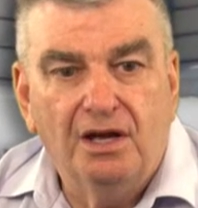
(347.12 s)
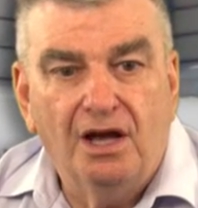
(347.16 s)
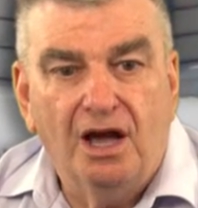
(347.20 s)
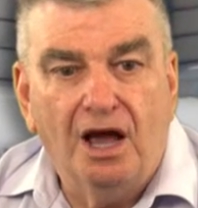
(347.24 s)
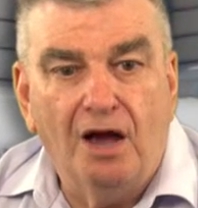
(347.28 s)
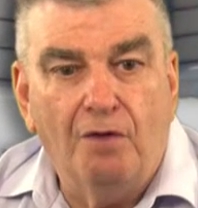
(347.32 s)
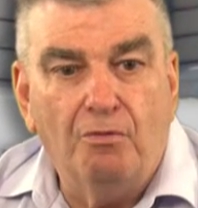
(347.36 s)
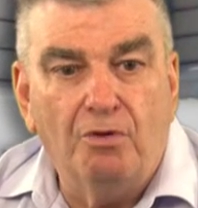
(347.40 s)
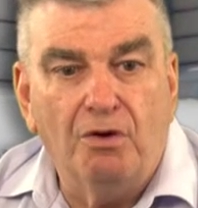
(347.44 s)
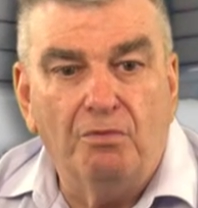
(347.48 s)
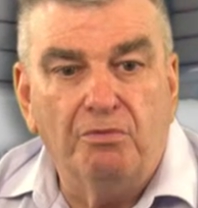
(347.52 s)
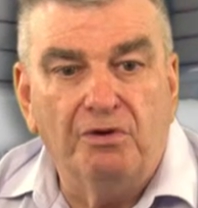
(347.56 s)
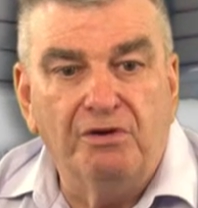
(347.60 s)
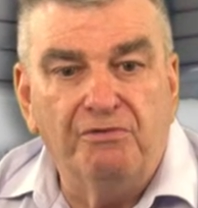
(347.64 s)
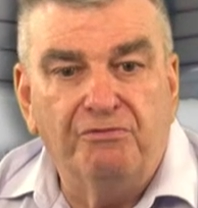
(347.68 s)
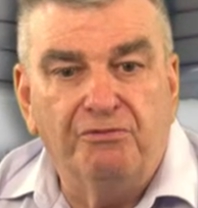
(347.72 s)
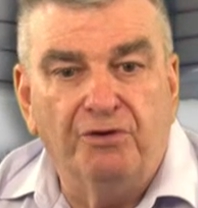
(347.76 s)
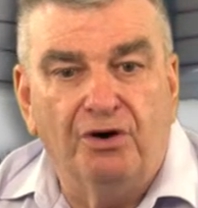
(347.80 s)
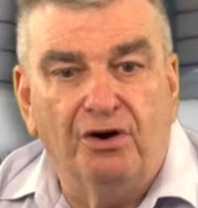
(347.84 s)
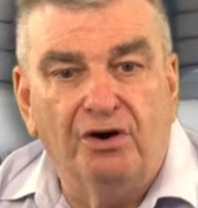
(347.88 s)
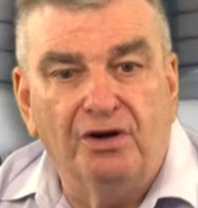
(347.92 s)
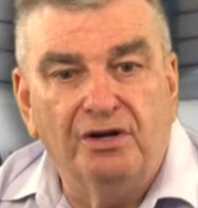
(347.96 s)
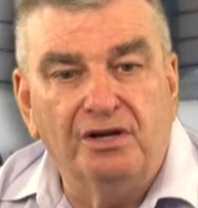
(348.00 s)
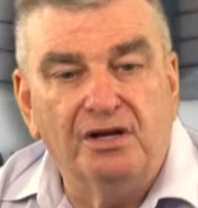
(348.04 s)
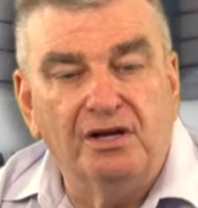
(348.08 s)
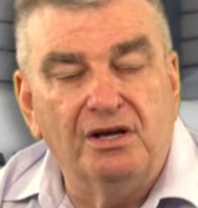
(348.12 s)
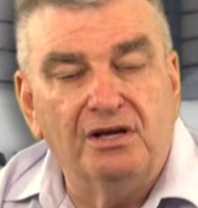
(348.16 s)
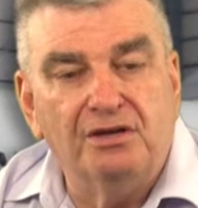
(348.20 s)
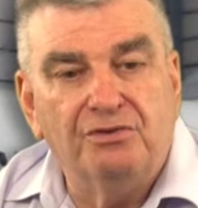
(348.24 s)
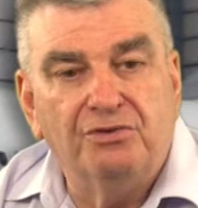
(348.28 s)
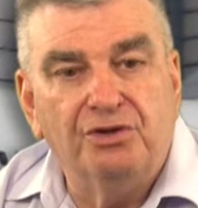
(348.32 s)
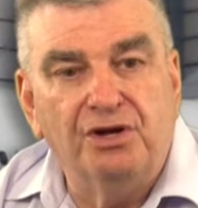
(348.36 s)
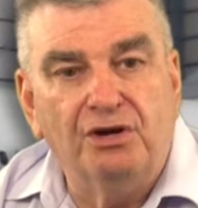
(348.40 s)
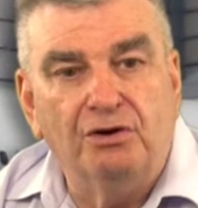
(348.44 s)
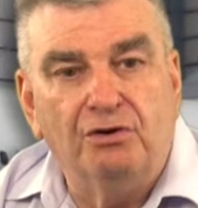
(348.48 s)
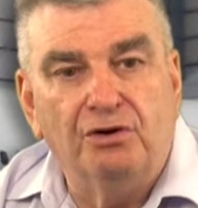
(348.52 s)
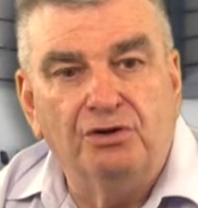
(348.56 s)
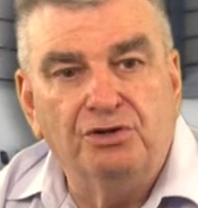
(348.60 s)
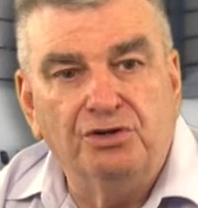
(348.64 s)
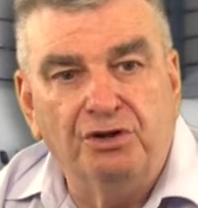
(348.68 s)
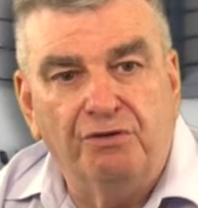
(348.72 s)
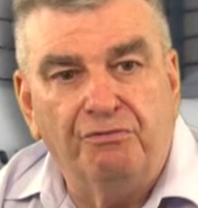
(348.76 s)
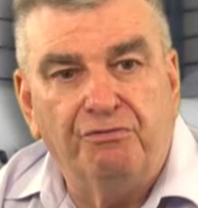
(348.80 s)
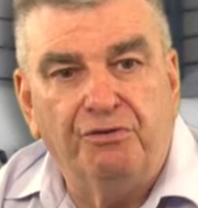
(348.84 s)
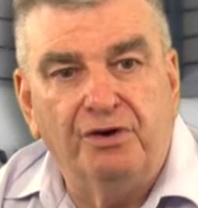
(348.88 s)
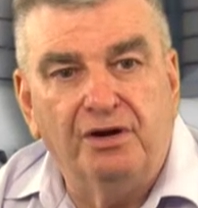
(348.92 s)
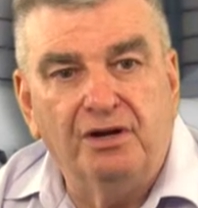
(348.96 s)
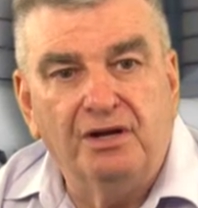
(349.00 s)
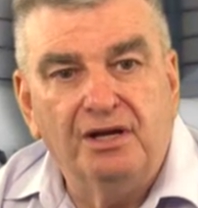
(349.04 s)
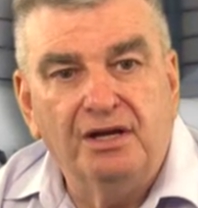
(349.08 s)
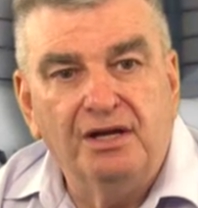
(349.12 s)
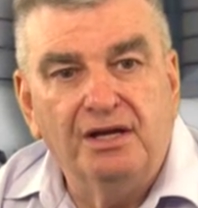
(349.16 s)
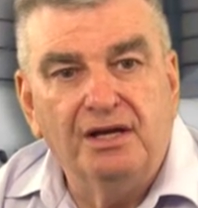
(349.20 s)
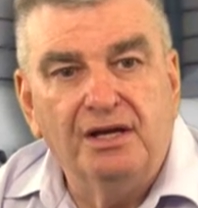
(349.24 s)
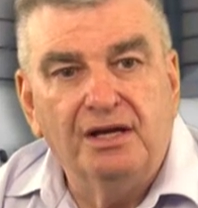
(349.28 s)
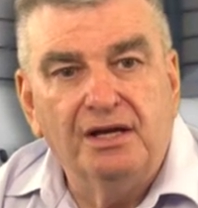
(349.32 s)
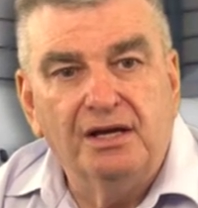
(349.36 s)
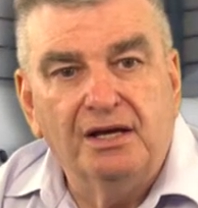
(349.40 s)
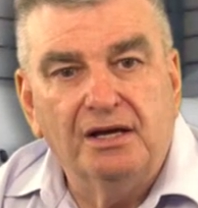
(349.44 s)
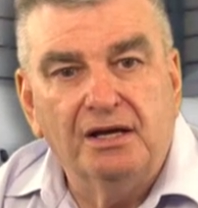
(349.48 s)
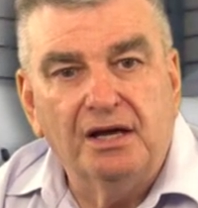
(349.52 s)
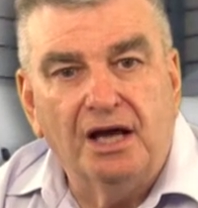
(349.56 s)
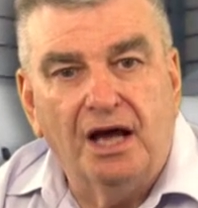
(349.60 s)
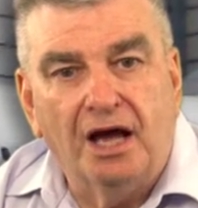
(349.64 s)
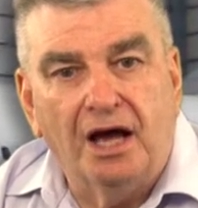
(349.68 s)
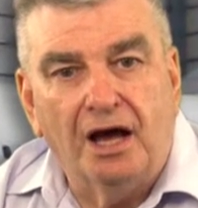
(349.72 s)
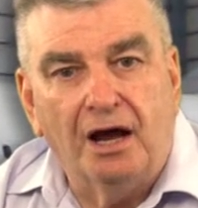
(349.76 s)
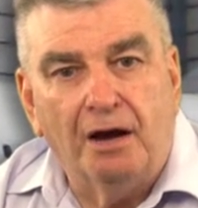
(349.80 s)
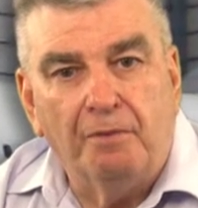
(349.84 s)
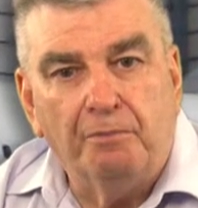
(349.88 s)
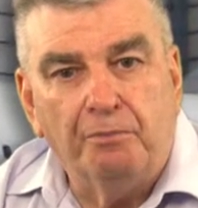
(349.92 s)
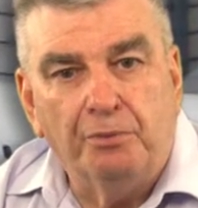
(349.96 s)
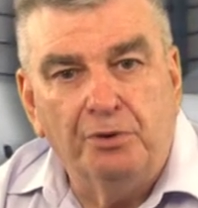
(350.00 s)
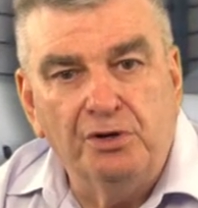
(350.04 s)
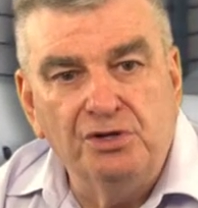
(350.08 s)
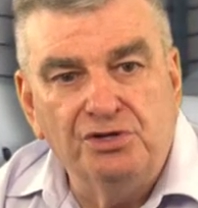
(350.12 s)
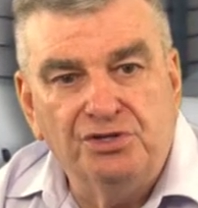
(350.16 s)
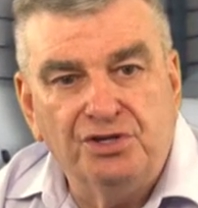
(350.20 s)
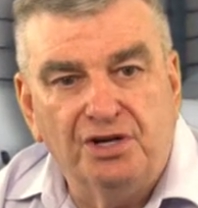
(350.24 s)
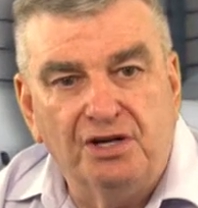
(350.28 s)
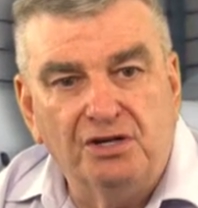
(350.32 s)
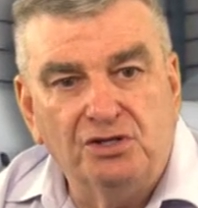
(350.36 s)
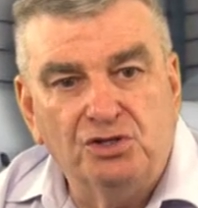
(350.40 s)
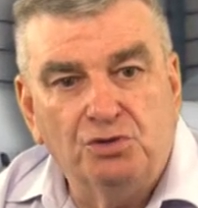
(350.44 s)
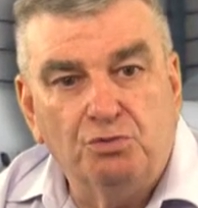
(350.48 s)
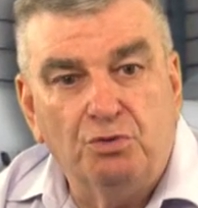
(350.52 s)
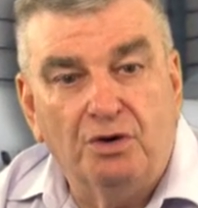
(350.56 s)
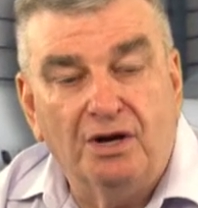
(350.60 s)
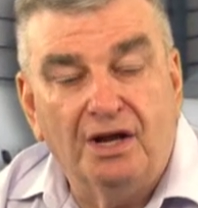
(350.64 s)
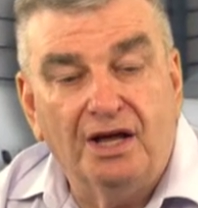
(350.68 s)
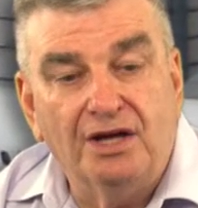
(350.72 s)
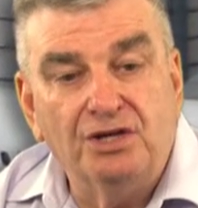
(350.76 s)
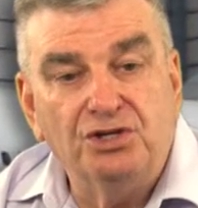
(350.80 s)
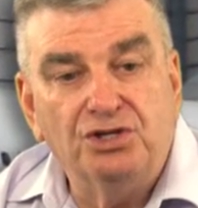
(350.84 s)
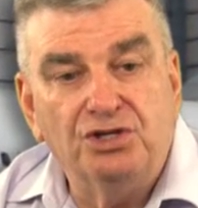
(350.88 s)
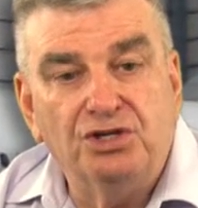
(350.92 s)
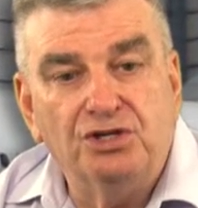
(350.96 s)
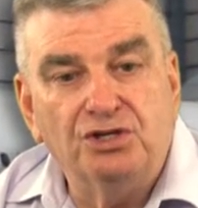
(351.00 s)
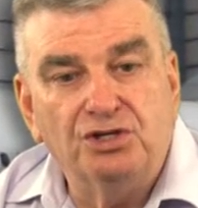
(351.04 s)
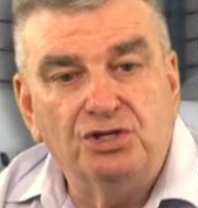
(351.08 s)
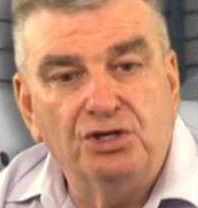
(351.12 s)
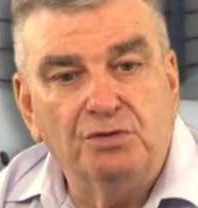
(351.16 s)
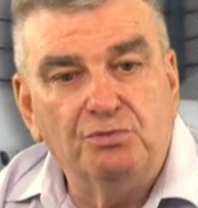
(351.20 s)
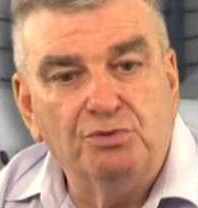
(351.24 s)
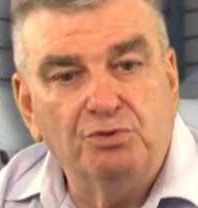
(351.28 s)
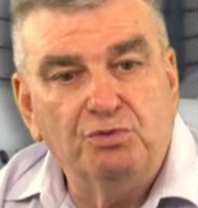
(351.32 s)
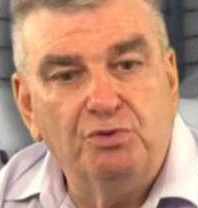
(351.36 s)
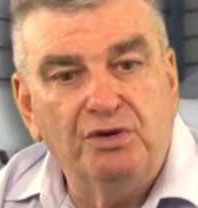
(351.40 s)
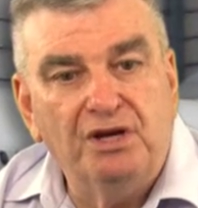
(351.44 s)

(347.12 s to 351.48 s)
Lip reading: And what we find there are different precedence relationships.